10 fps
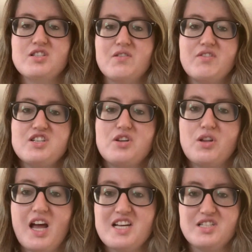the first
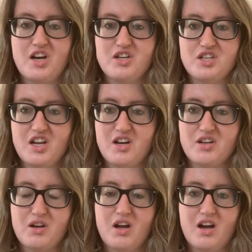official class starts
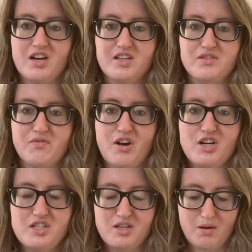on August
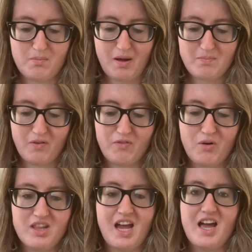1st, but
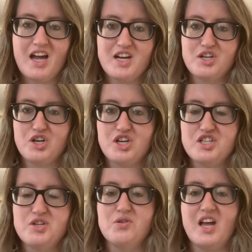before that, I
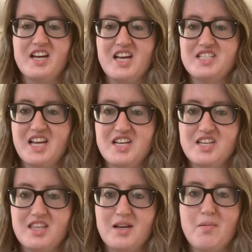encourage you, like I
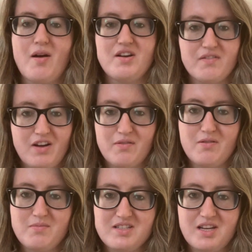said, to think about your
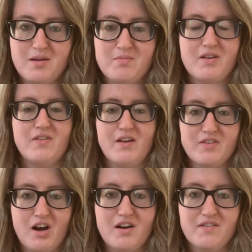favorite museum, your
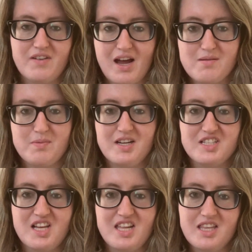favorite artifact,
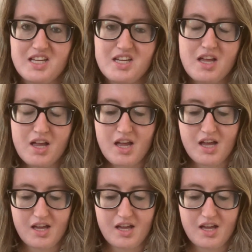because I think